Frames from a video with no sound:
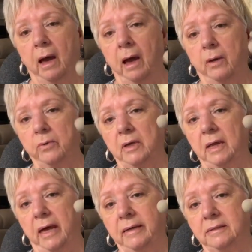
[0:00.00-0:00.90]
I really
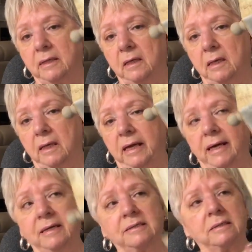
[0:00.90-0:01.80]
liked the little
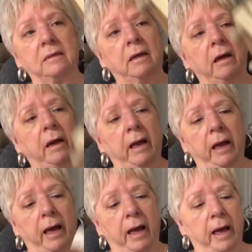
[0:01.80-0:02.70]
legs.
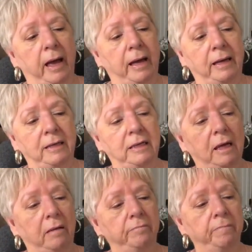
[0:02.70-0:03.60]
And
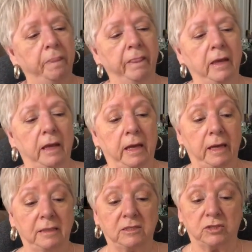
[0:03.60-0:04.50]

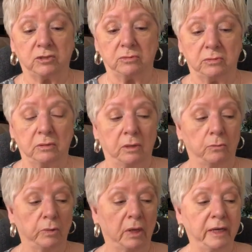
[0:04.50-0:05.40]
it's
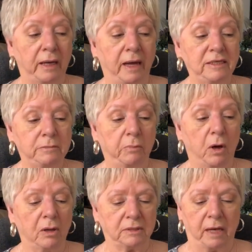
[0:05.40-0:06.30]
really a nice
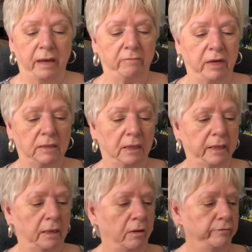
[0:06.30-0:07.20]
box. I haven't had the
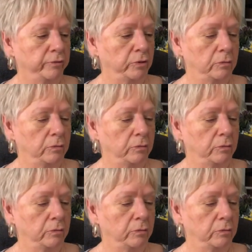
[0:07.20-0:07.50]
lid off for